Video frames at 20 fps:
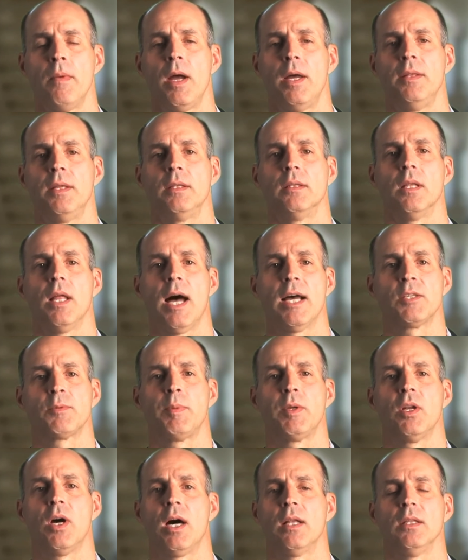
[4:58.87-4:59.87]
And then last
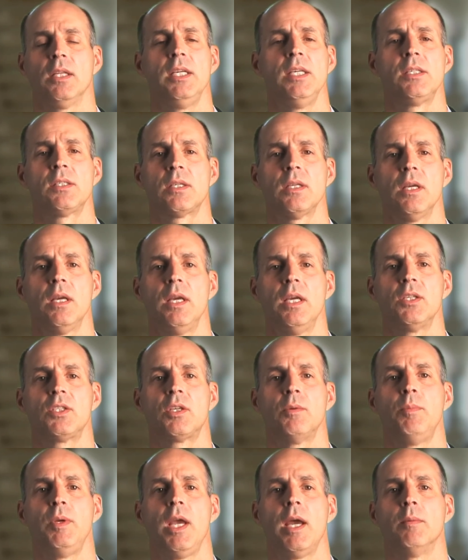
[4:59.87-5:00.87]
but not least is
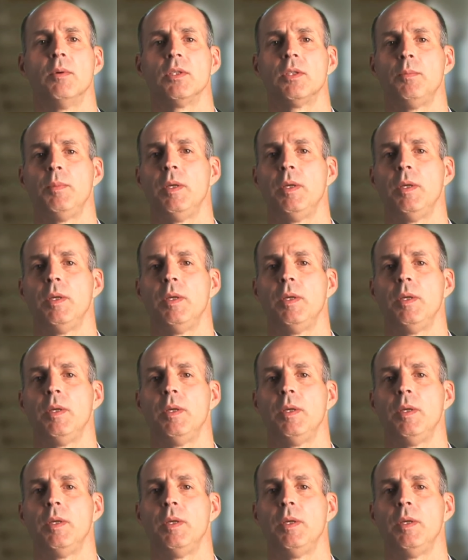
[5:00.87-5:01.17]
to be able to